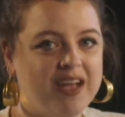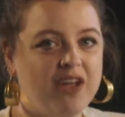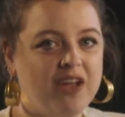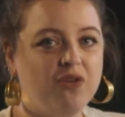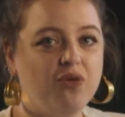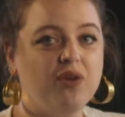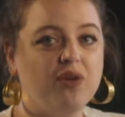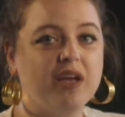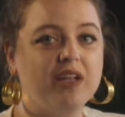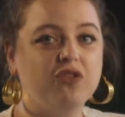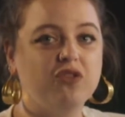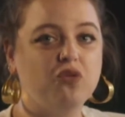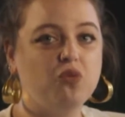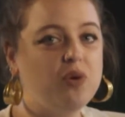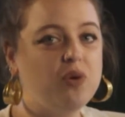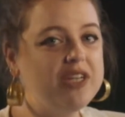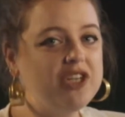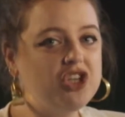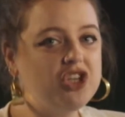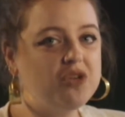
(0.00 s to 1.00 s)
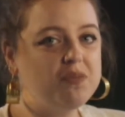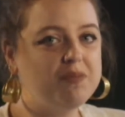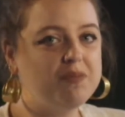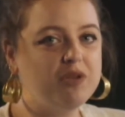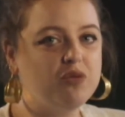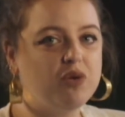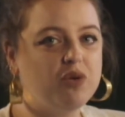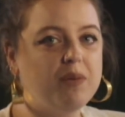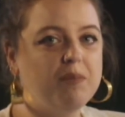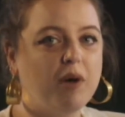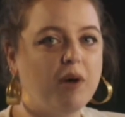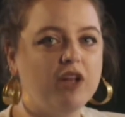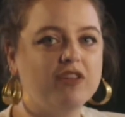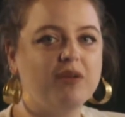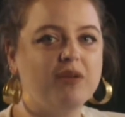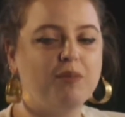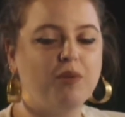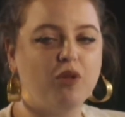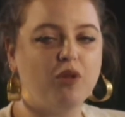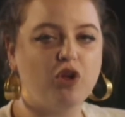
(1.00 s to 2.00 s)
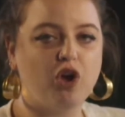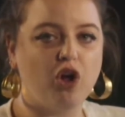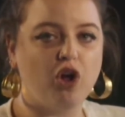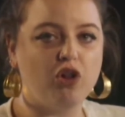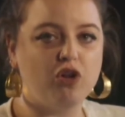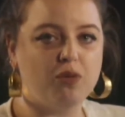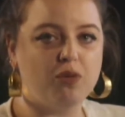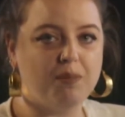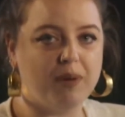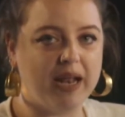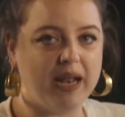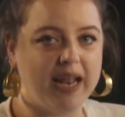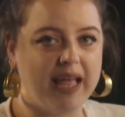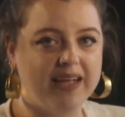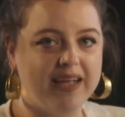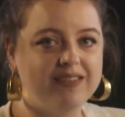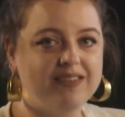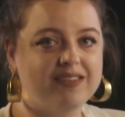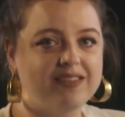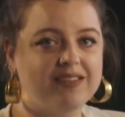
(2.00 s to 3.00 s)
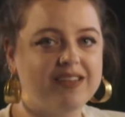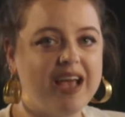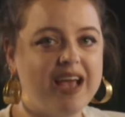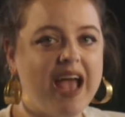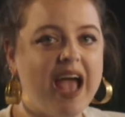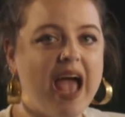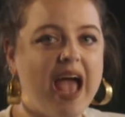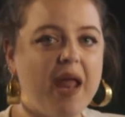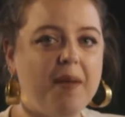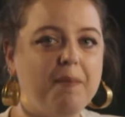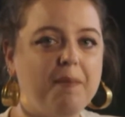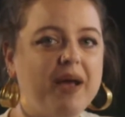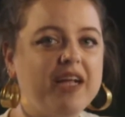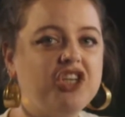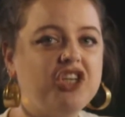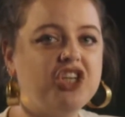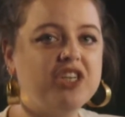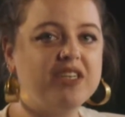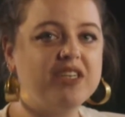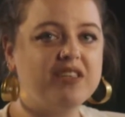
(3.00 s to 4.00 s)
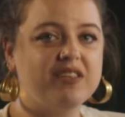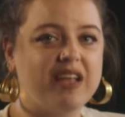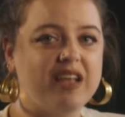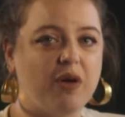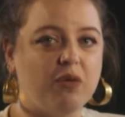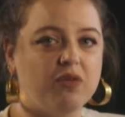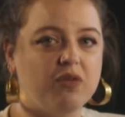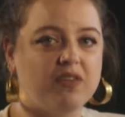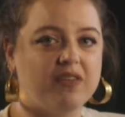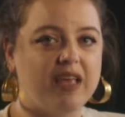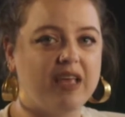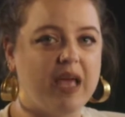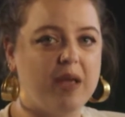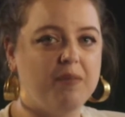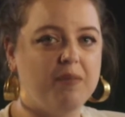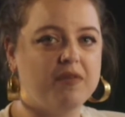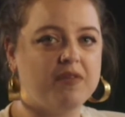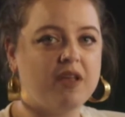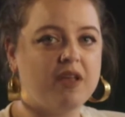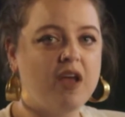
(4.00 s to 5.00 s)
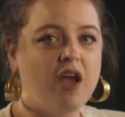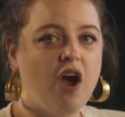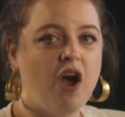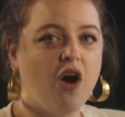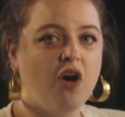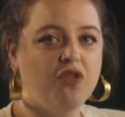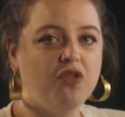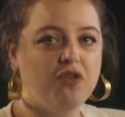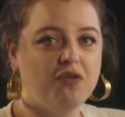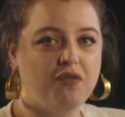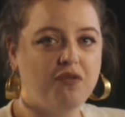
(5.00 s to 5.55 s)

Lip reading: You can switch between multiple color palettes and matching soundscapes on the